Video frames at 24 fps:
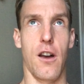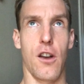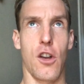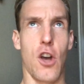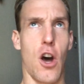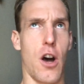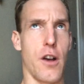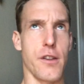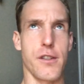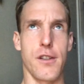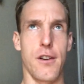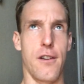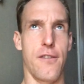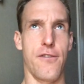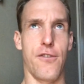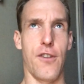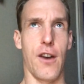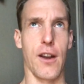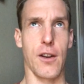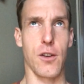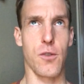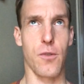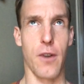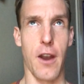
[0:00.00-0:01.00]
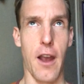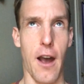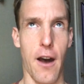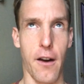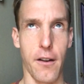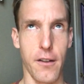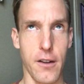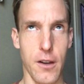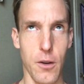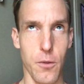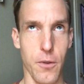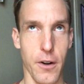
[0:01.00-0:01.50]
cause and effect
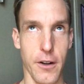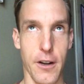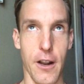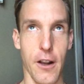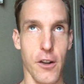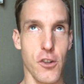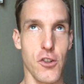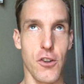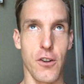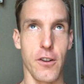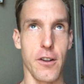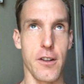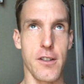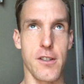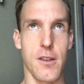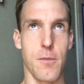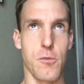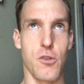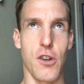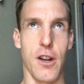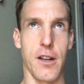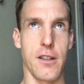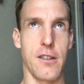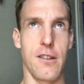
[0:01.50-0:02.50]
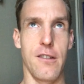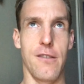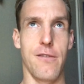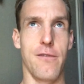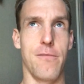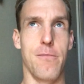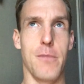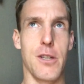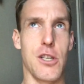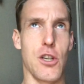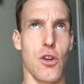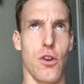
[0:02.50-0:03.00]
reality, reductionist,
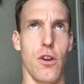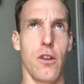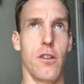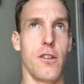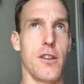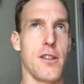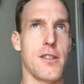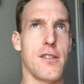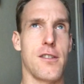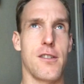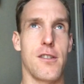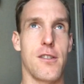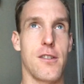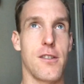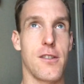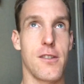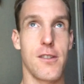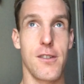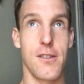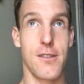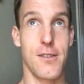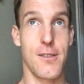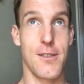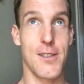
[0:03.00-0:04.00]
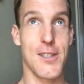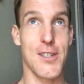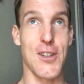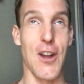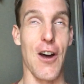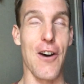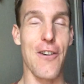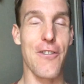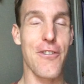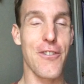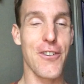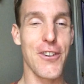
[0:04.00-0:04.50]
objective, materialist
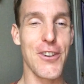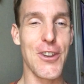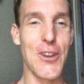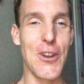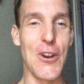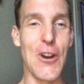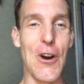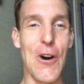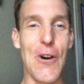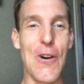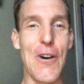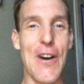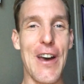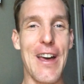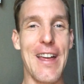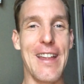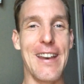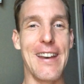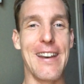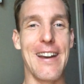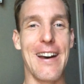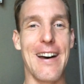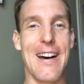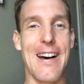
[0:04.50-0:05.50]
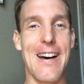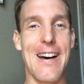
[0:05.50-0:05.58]
stuff, and